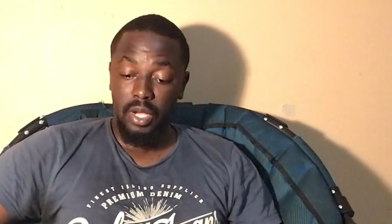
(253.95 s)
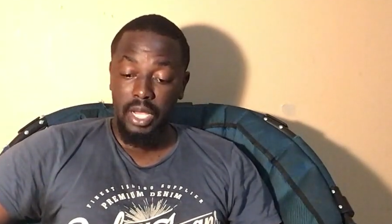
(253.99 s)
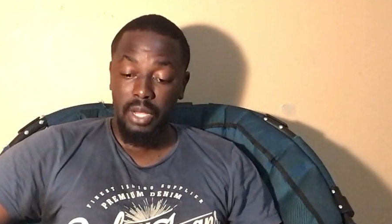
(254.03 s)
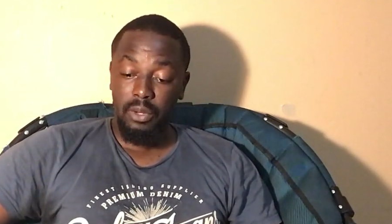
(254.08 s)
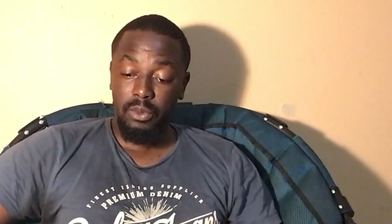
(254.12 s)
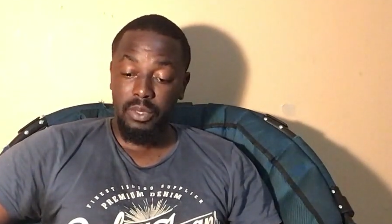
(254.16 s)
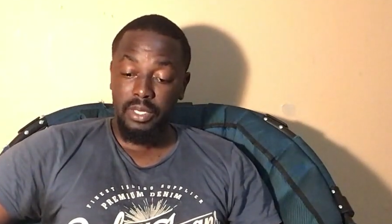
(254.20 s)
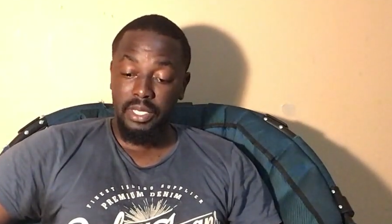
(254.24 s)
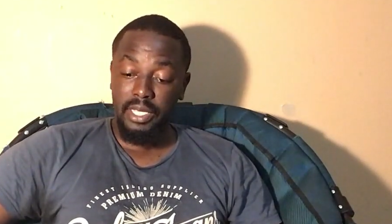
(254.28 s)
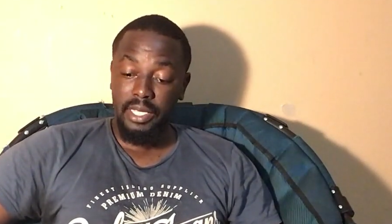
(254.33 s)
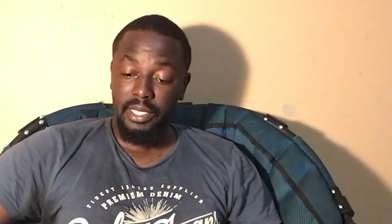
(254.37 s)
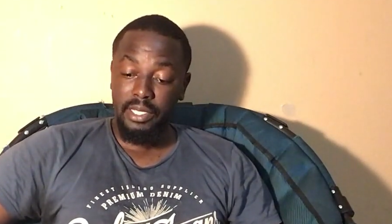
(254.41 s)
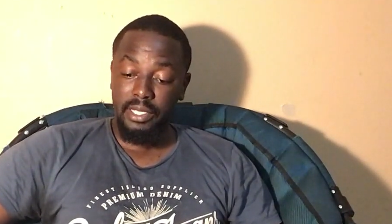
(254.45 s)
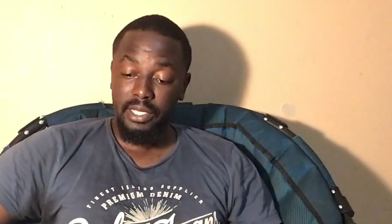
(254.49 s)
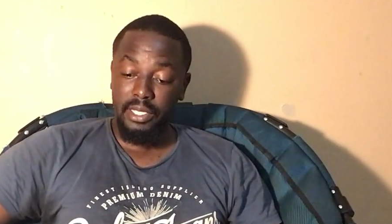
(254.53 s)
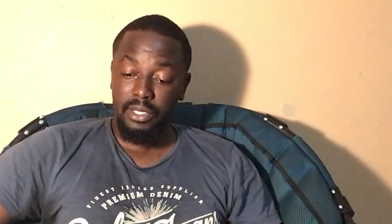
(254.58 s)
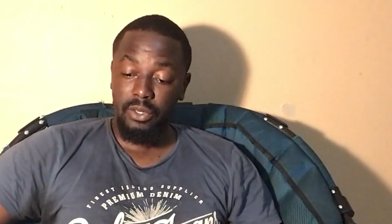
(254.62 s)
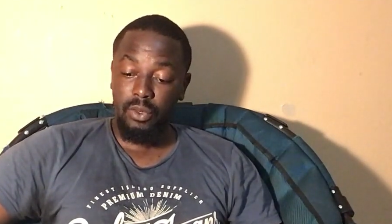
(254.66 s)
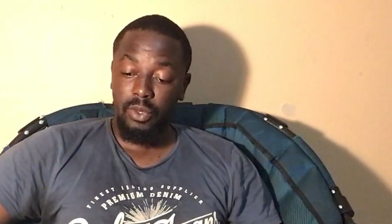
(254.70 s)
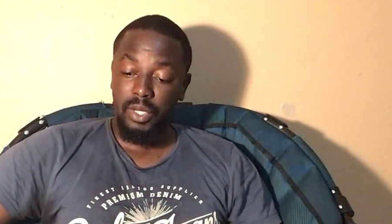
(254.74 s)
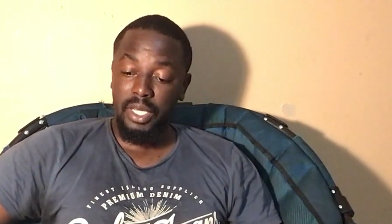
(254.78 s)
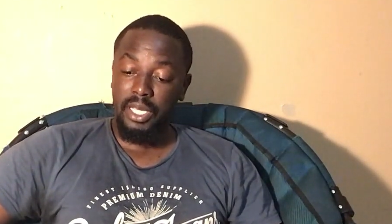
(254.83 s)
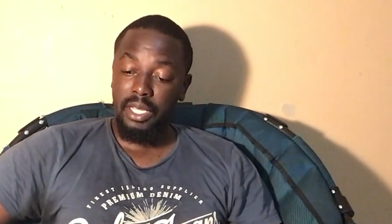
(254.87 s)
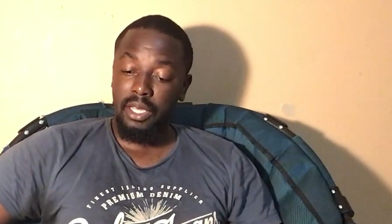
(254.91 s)
Outdated
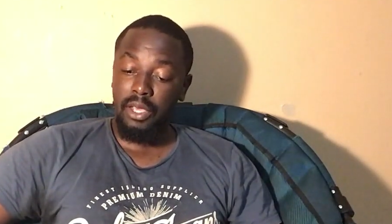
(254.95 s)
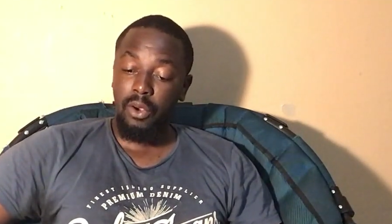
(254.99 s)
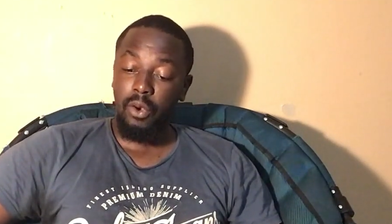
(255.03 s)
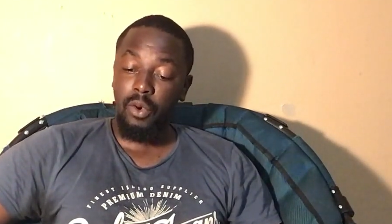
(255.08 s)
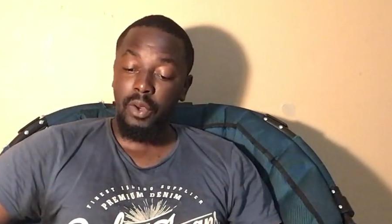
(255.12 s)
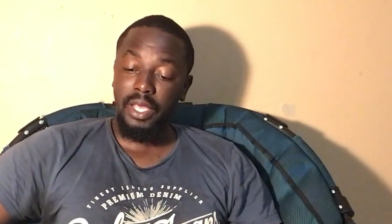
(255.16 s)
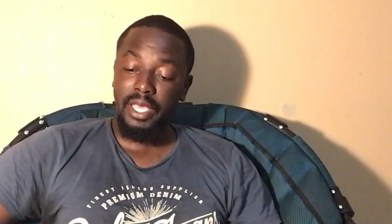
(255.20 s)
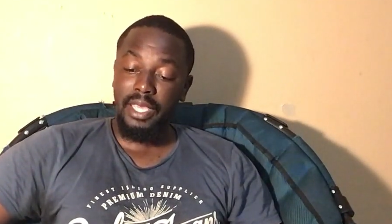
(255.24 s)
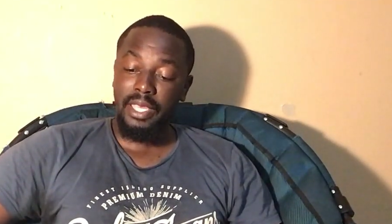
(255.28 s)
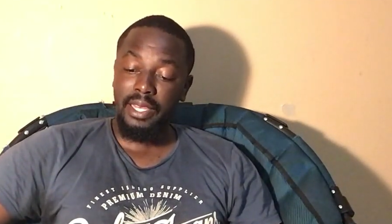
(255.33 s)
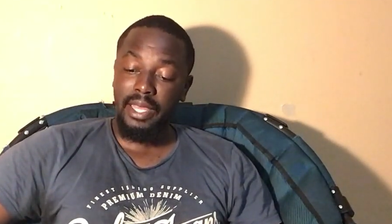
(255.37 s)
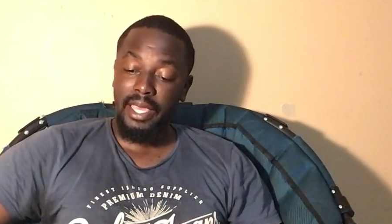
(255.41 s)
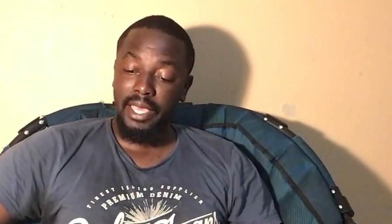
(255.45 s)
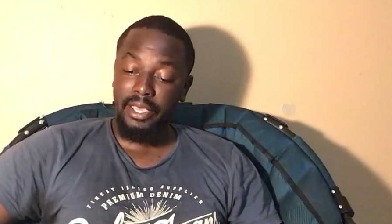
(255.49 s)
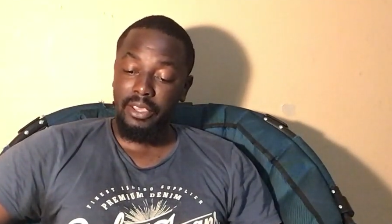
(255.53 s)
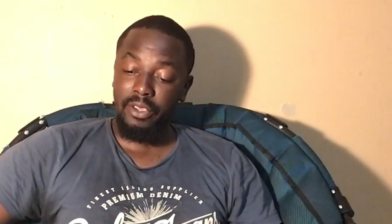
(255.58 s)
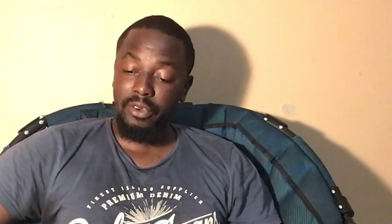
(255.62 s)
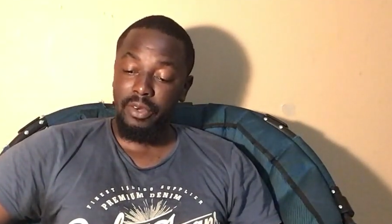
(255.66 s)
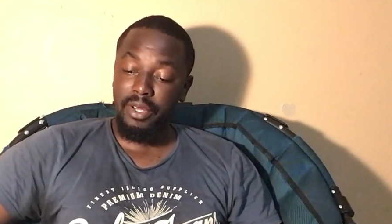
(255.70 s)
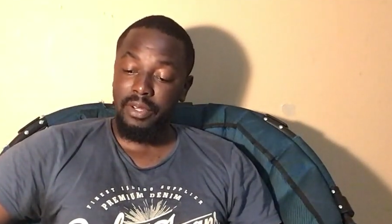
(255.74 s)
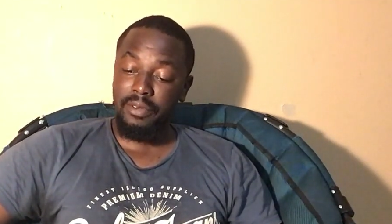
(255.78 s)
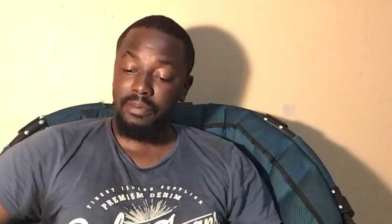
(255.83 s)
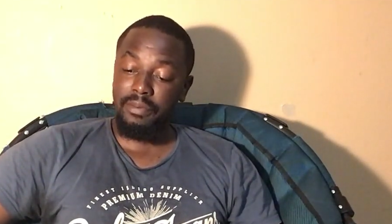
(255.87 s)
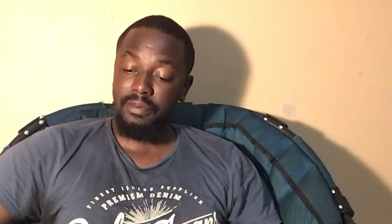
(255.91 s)
or
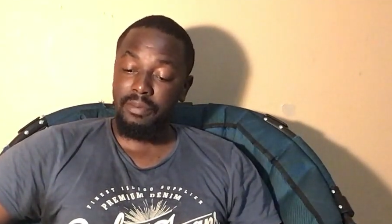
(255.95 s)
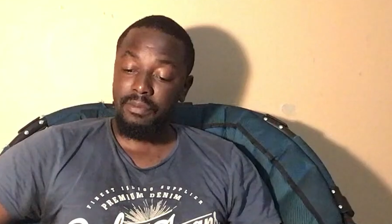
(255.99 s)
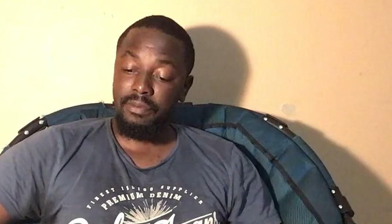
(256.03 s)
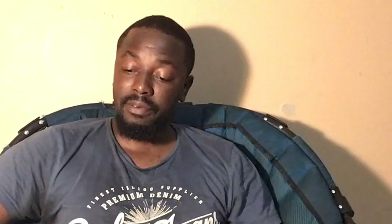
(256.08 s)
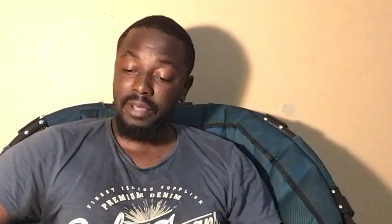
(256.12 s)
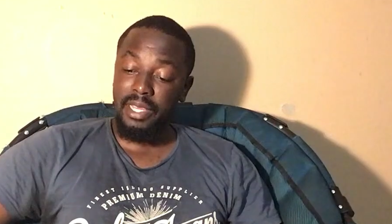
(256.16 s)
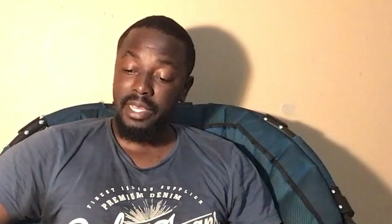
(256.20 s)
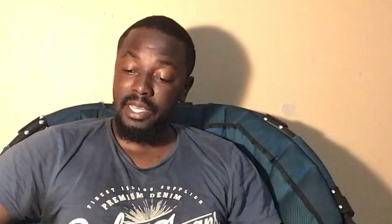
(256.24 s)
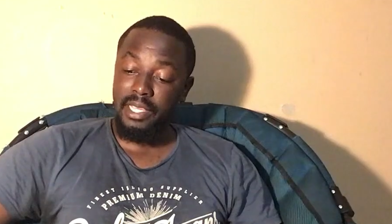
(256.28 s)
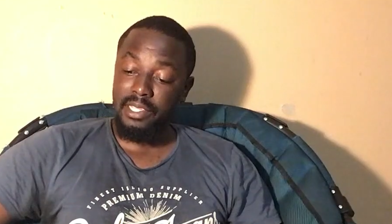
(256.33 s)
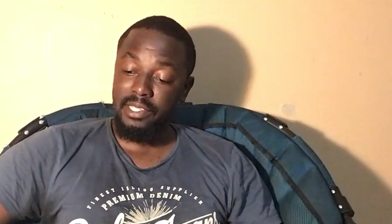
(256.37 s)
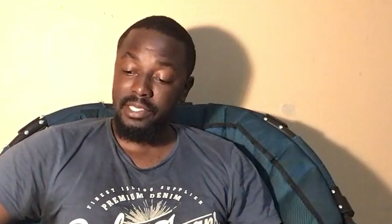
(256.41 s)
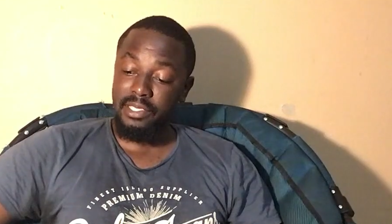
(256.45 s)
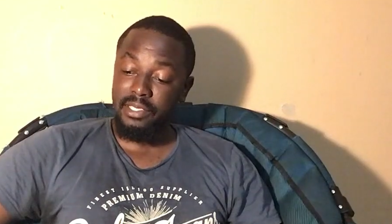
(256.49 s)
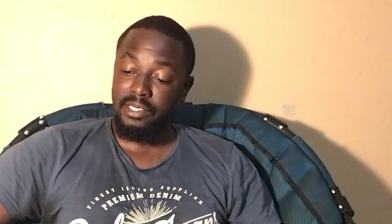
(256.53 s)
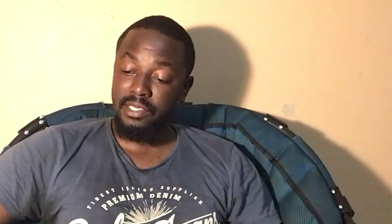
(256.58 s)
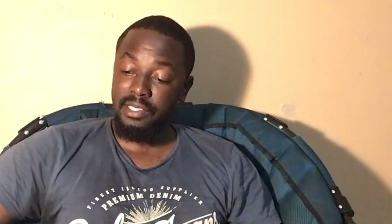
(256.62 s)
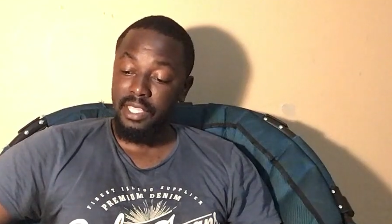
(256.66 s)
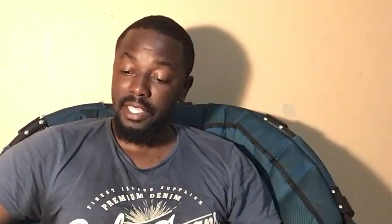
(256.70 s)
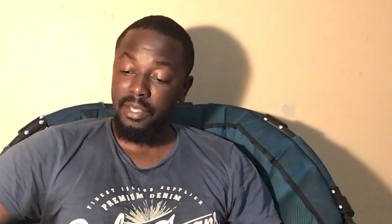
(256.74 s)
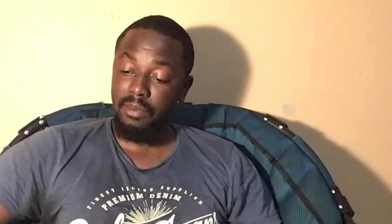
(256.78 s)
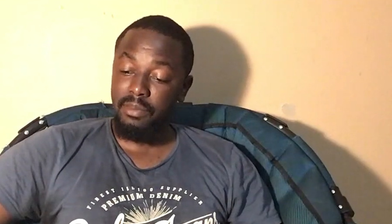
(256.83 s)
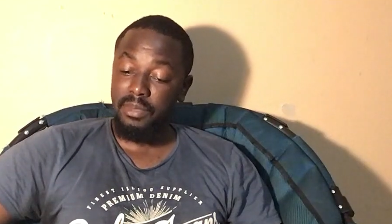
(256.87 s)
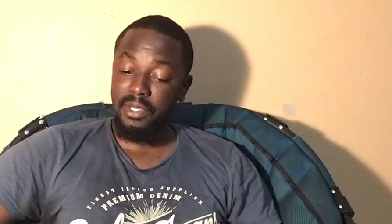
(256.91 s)
inaccurate financial
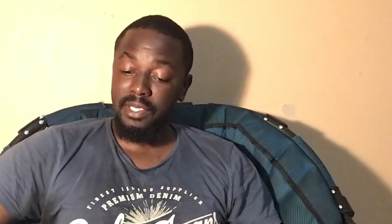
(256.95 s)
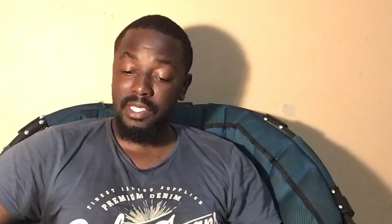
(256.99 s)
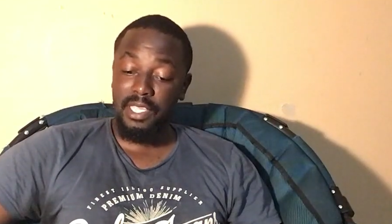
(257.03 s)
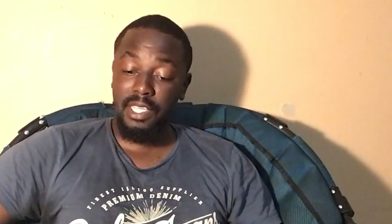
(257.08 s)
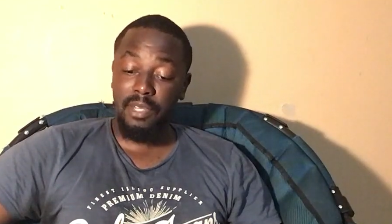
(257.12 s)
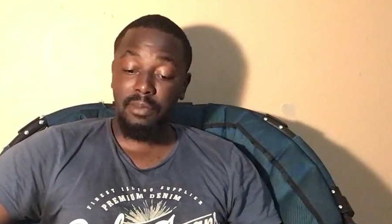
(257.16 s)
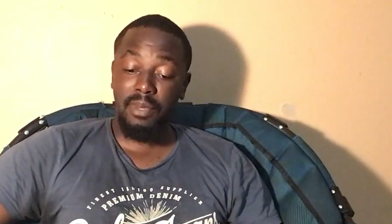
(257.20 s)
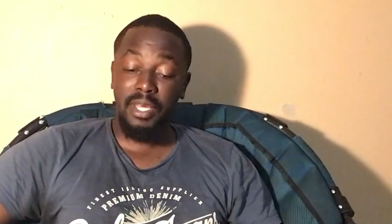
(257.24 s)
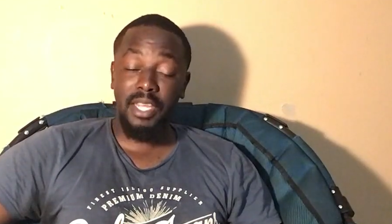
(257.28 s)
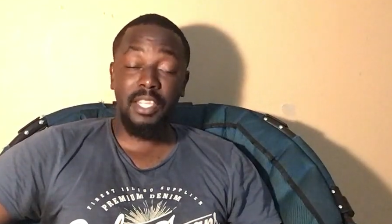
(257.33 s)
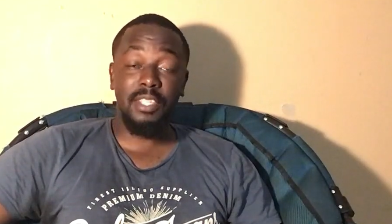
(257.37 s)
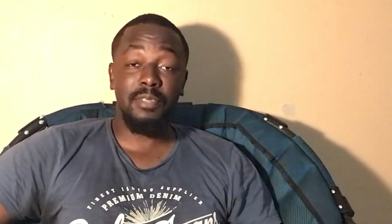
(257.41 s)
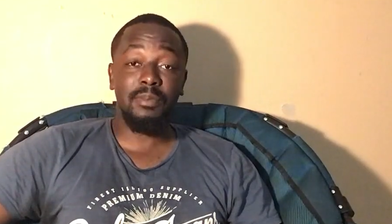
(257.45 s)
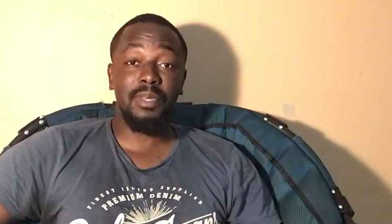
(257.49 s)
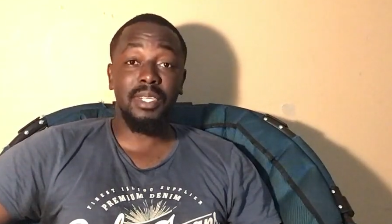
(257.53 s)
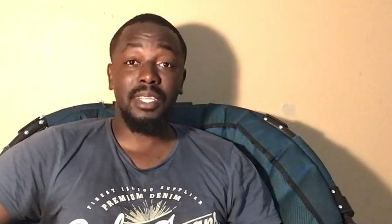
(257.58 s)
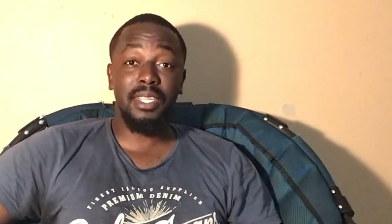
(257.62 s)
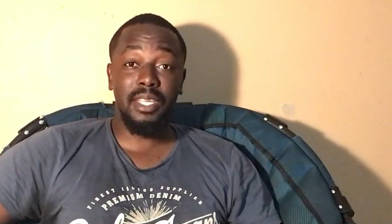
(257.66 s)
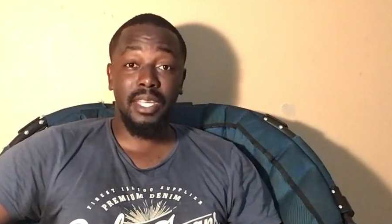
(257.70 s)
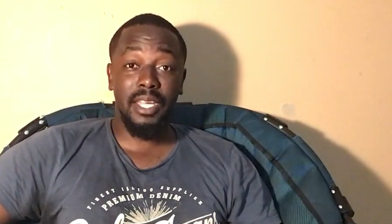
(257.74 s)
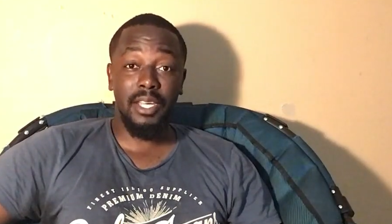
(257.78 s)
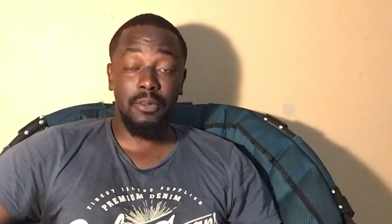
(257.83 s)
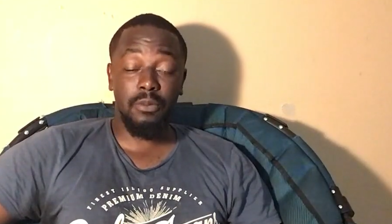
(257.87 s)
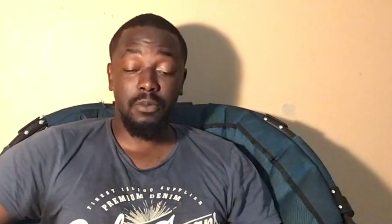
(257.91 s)
statements and management
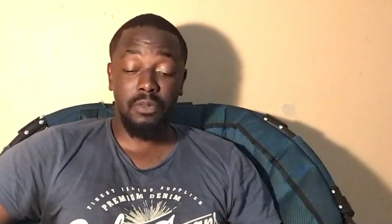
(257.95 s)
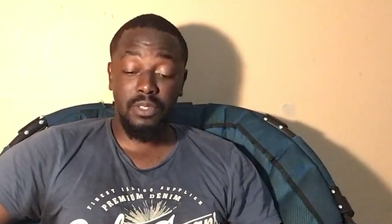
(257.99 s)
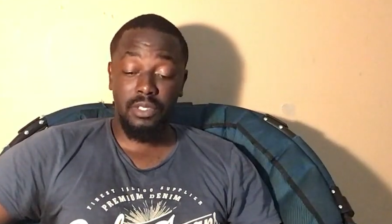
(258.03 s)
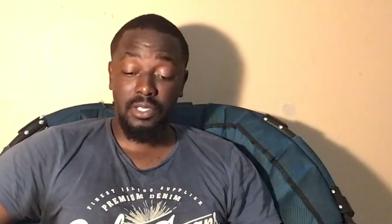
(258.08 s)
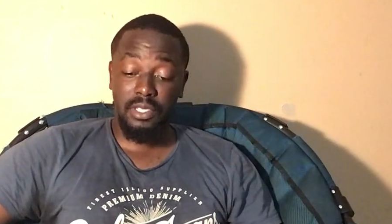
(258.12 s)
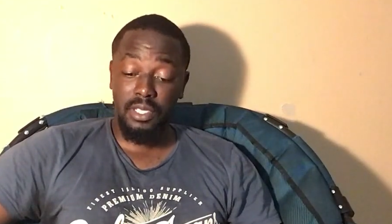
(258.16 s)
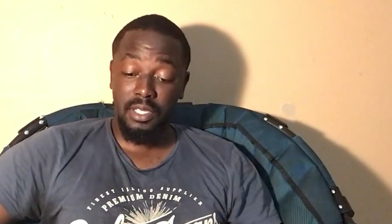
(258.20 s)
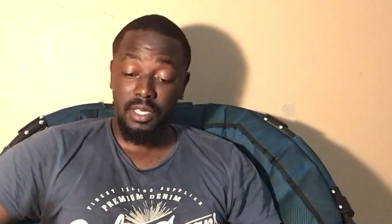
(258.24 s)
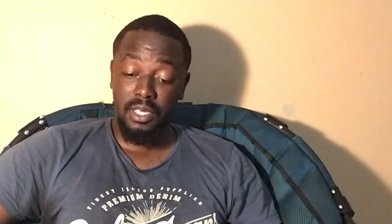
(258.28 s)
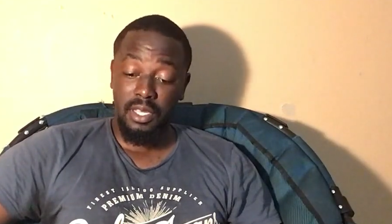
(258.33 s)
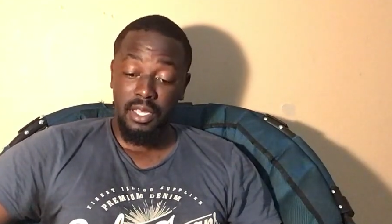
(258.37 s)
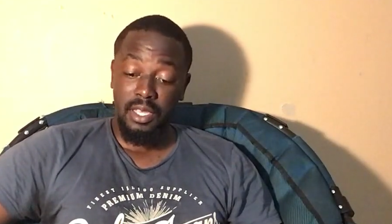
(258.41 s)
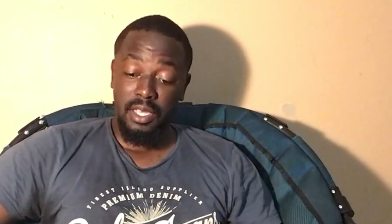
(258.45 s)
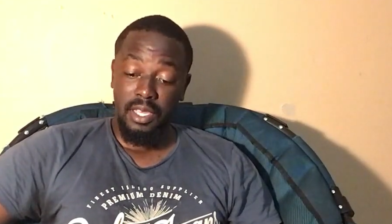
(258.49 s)
accounts.